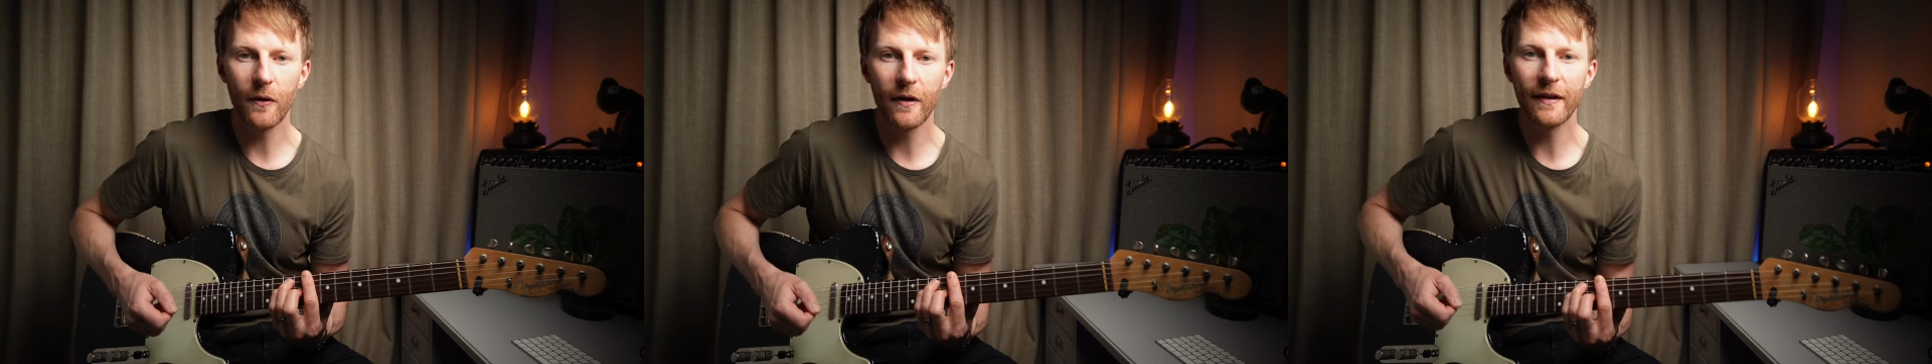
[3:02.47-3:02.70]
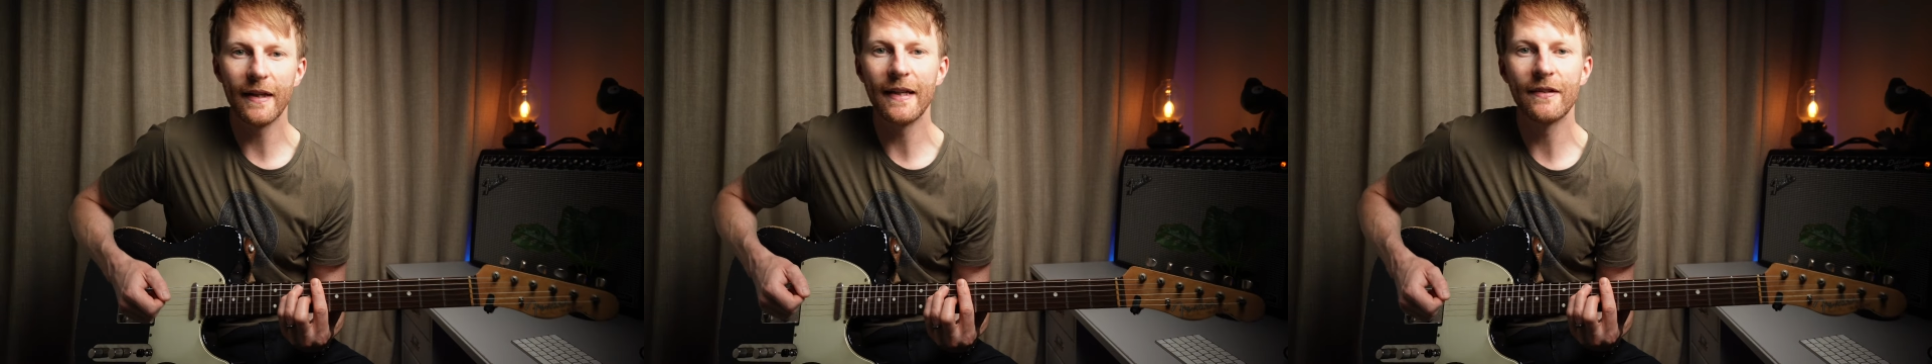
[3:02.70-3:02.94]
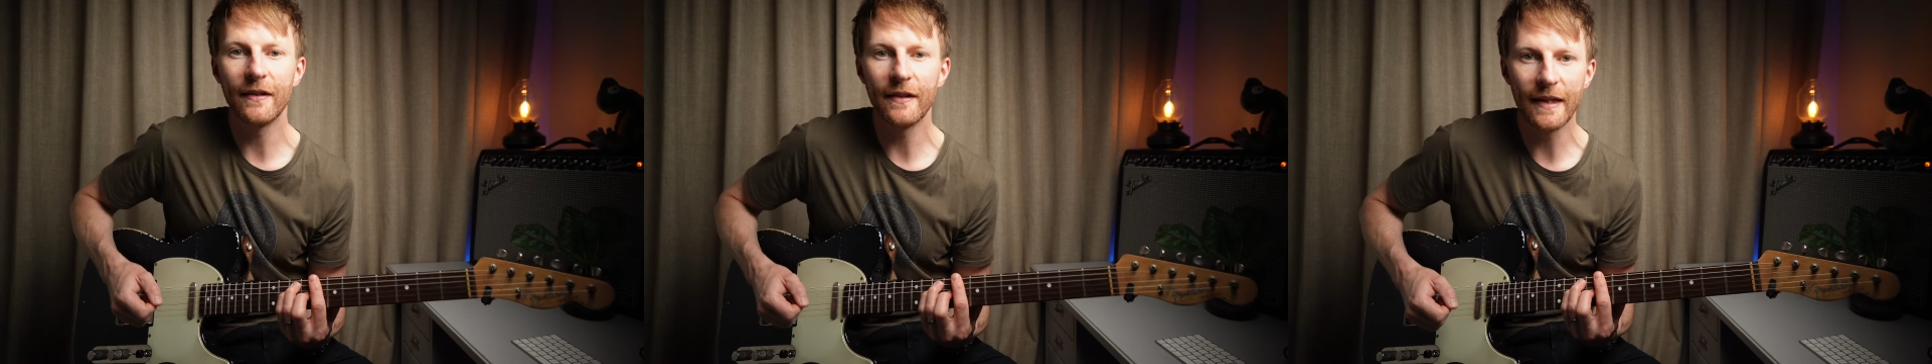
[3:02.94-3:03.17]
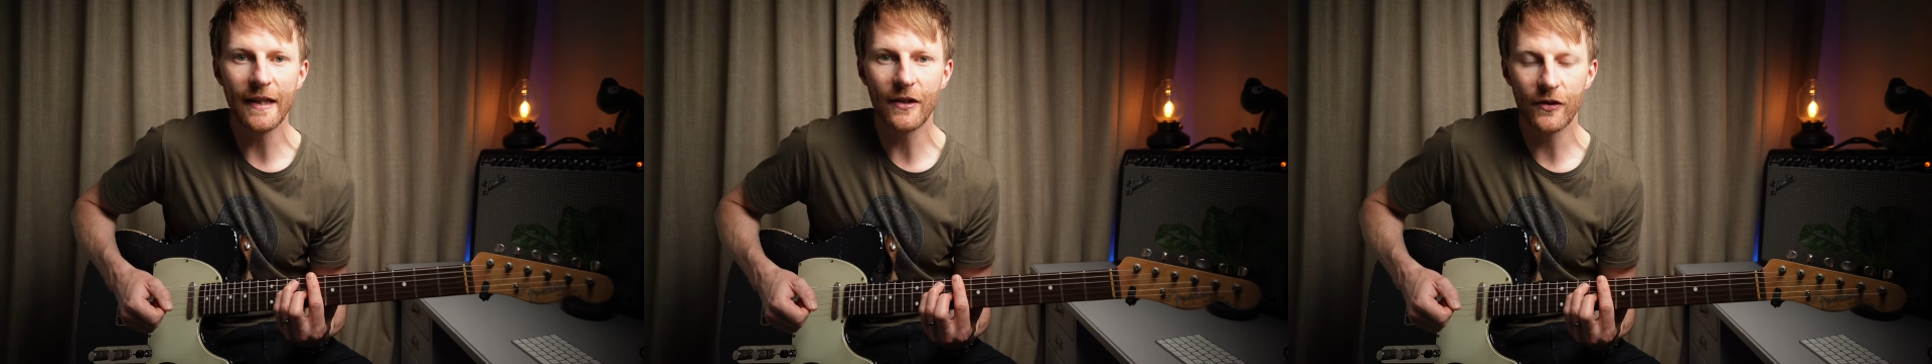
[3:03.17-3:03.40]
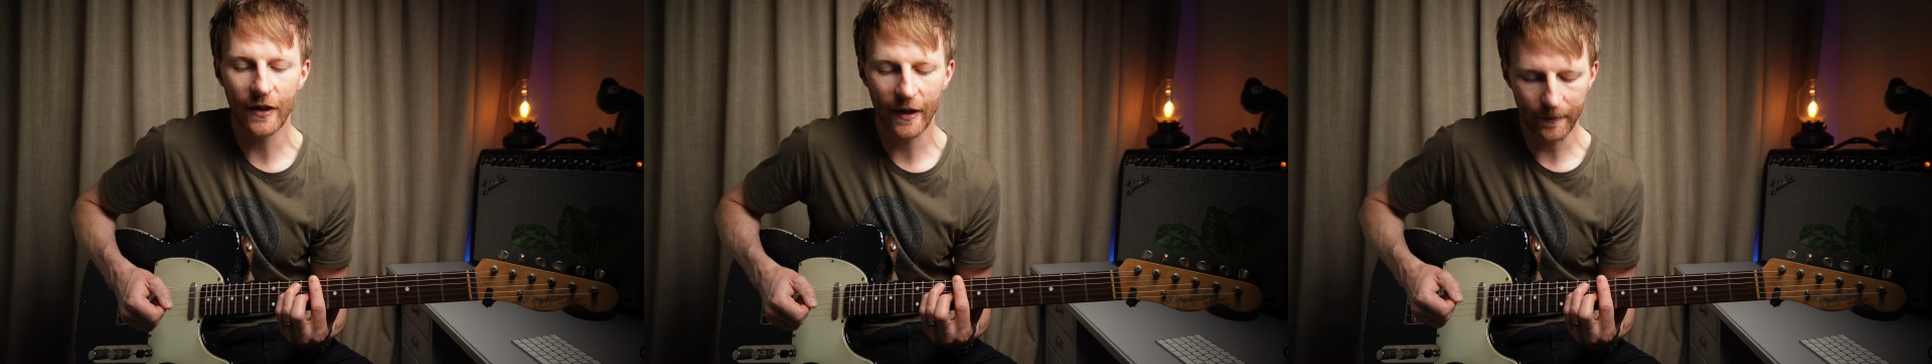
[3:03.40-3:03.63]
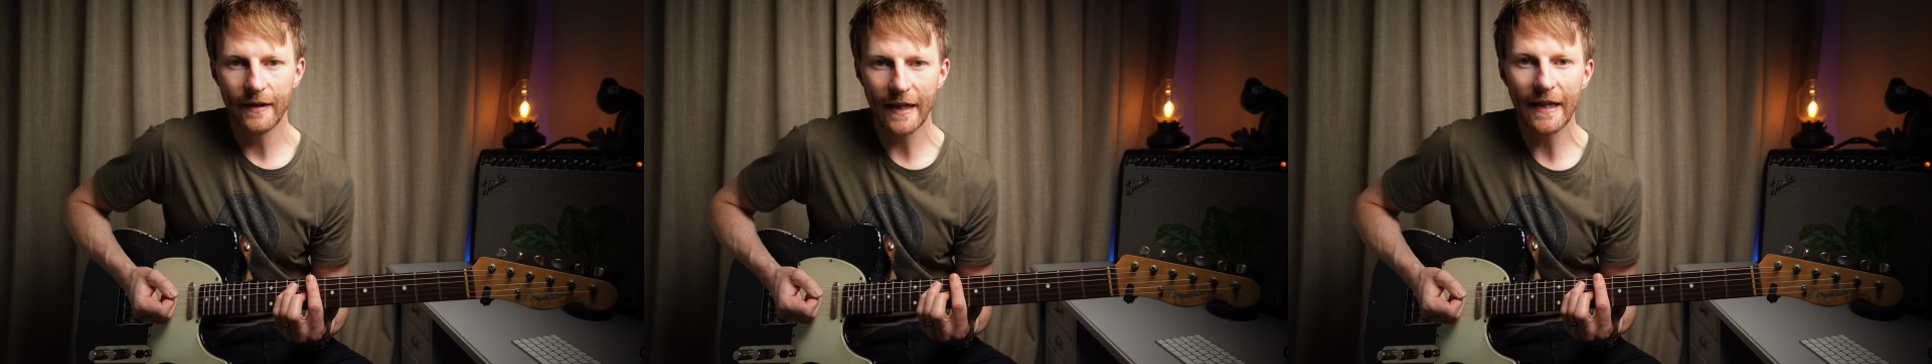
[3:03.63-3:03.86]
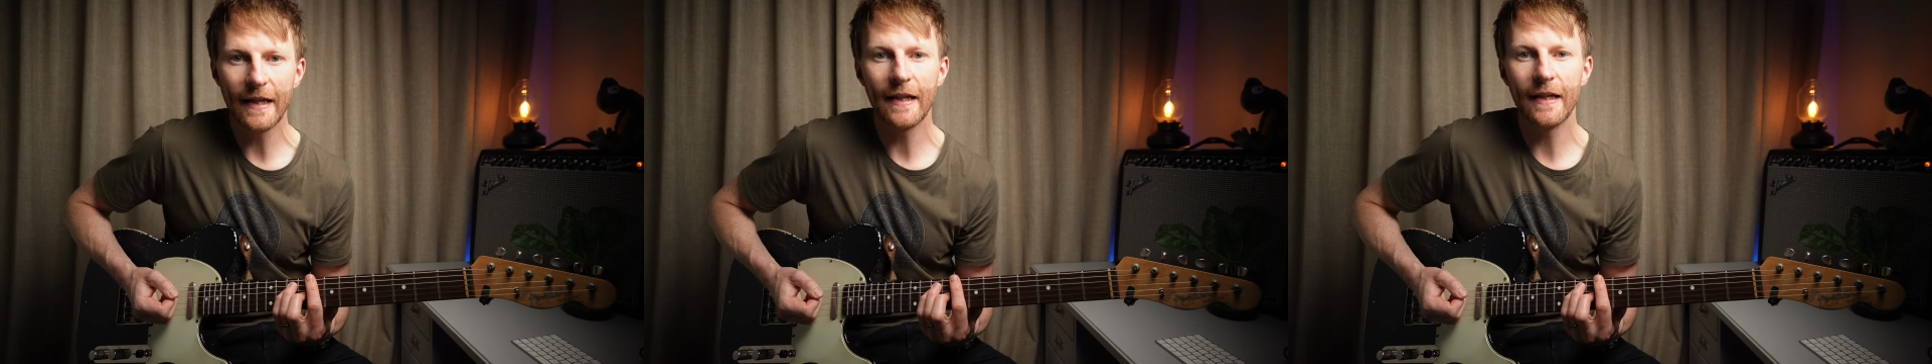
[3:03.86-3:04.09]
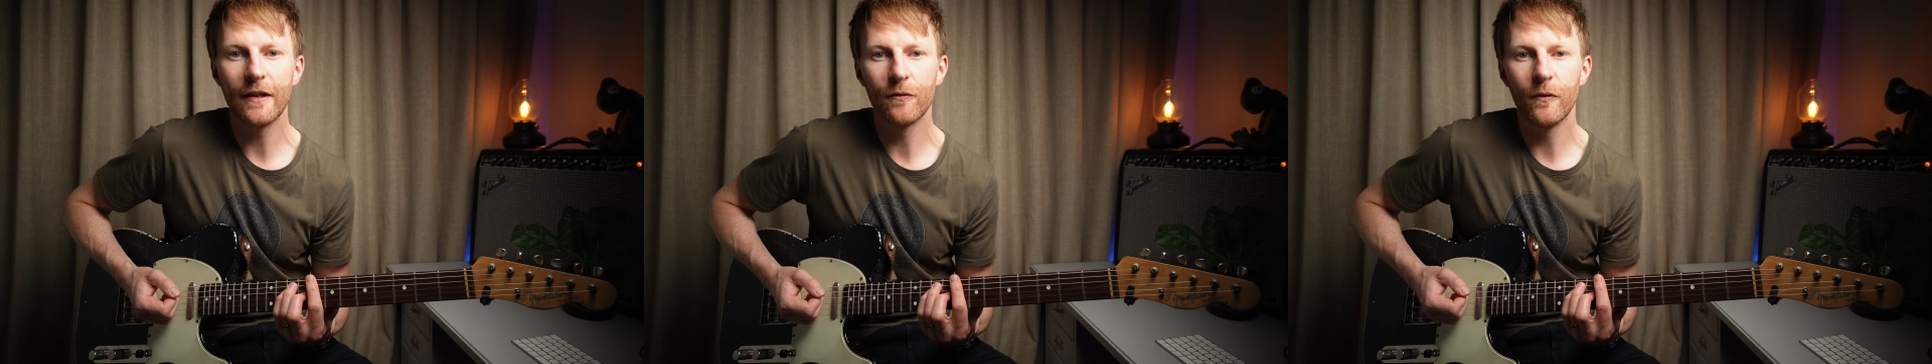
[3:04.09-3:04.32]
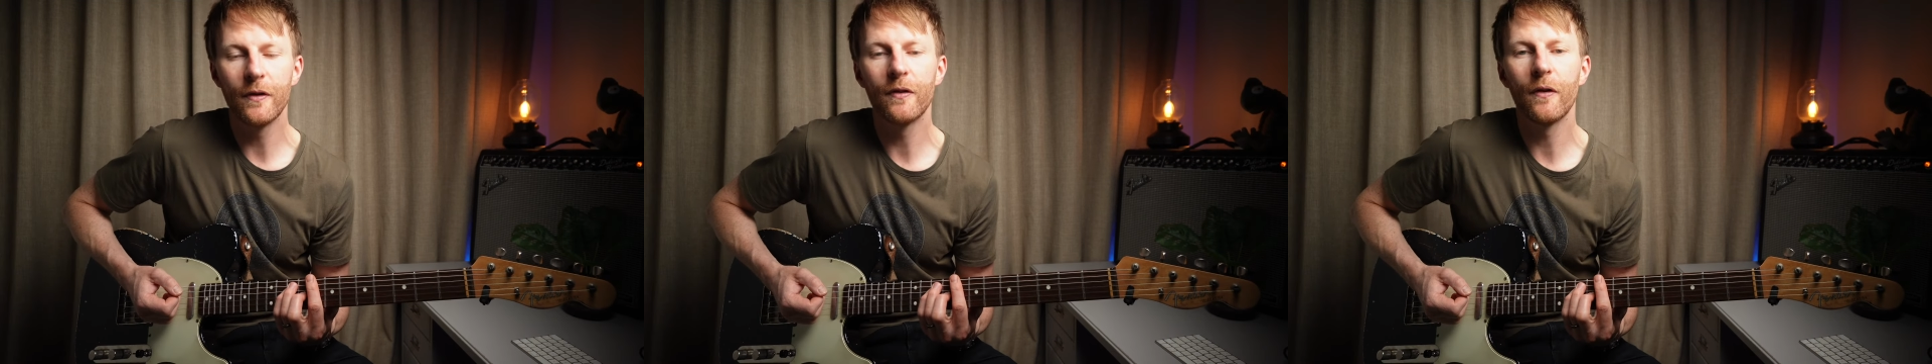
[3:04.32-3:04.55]
one is the D shape. D is
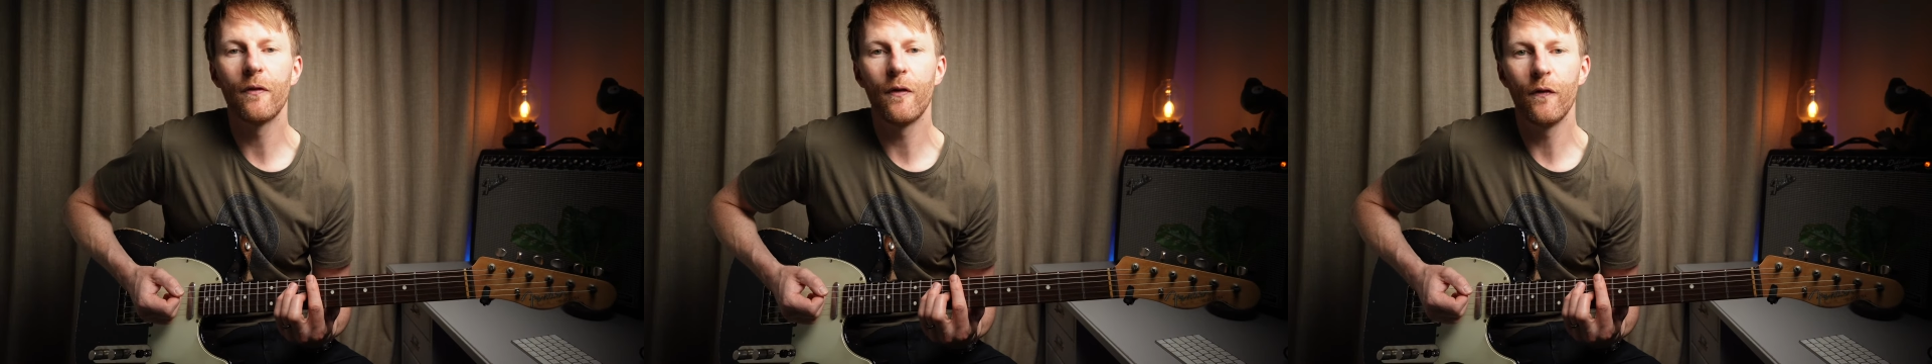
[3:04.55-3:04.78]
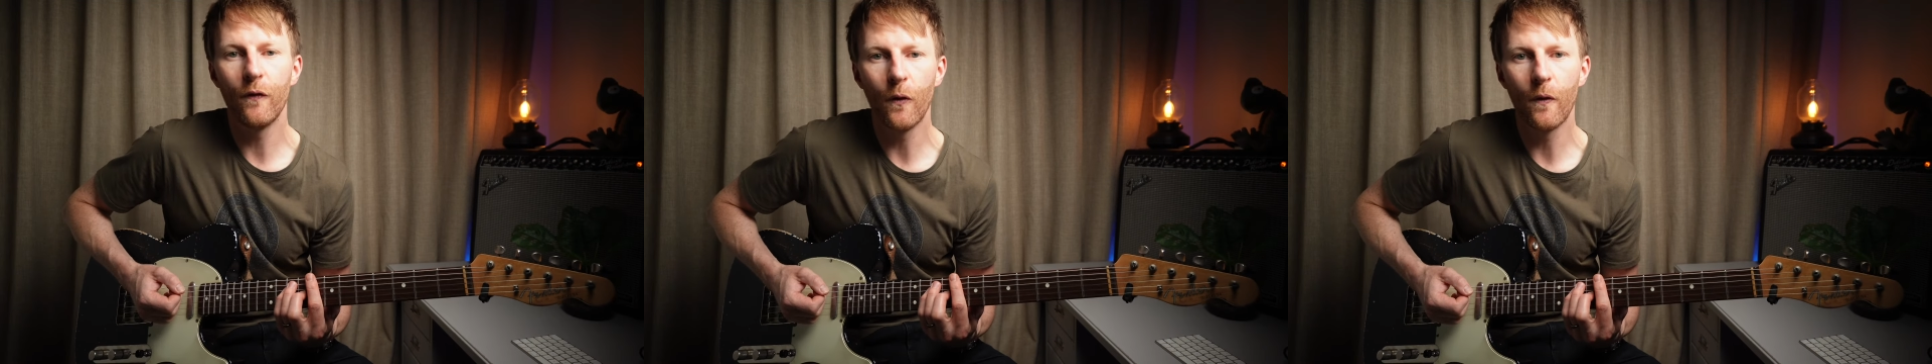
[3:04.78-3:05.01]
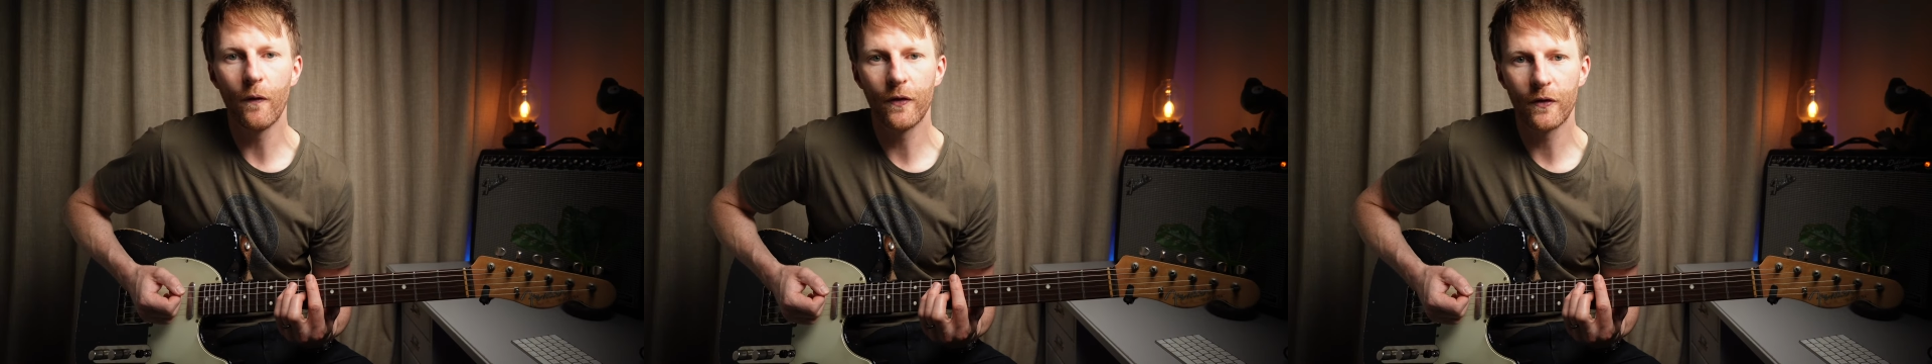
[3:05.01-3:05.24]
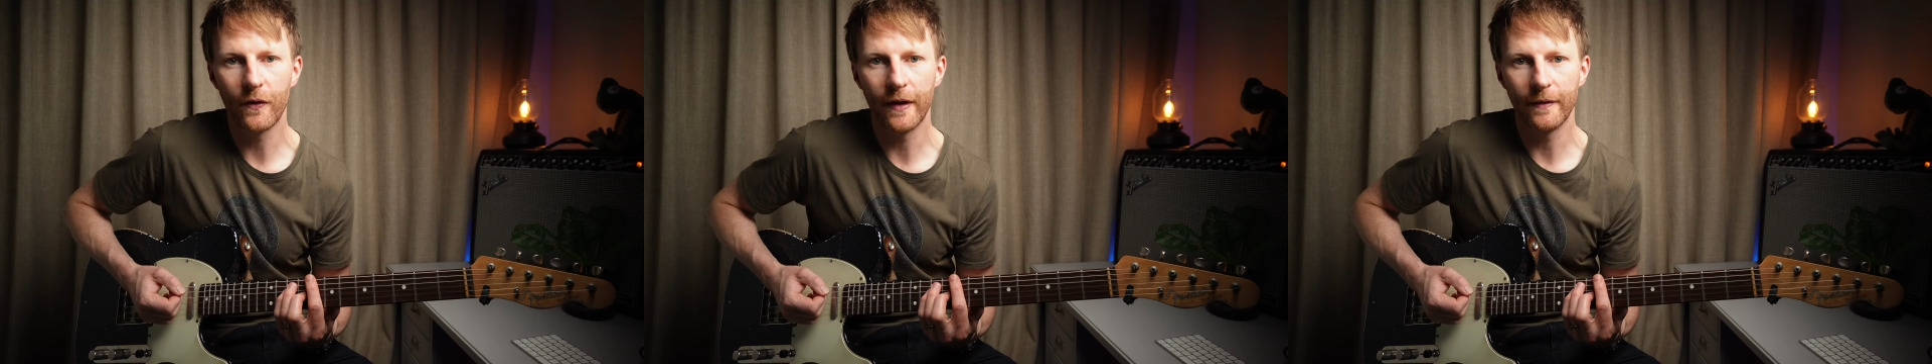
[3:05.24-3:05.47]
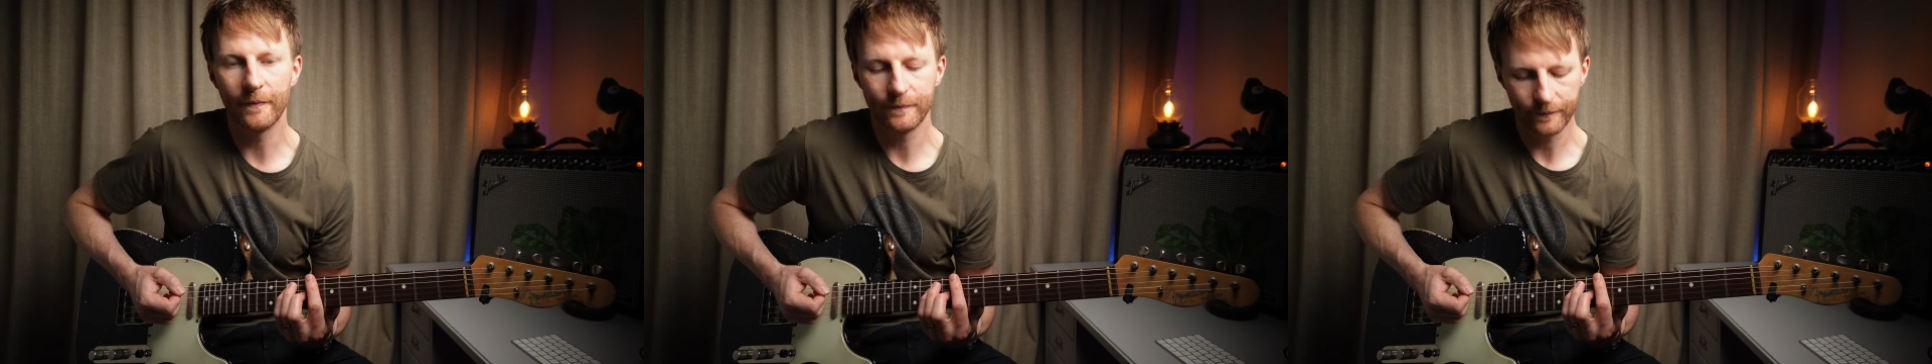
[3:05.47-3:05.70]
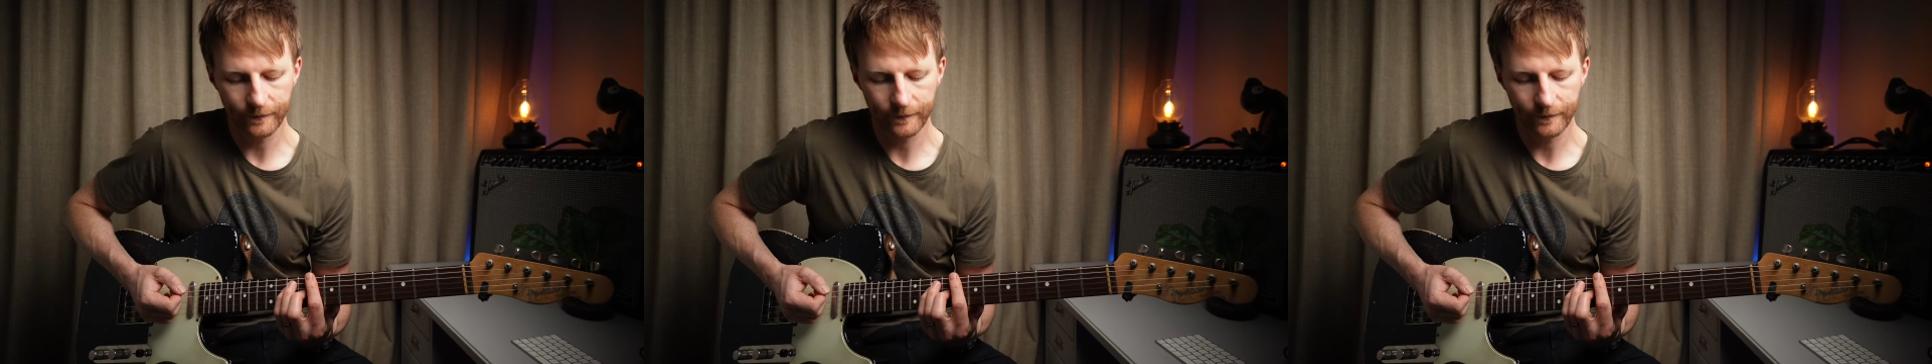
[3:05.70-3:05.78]
rooted off the 4th string.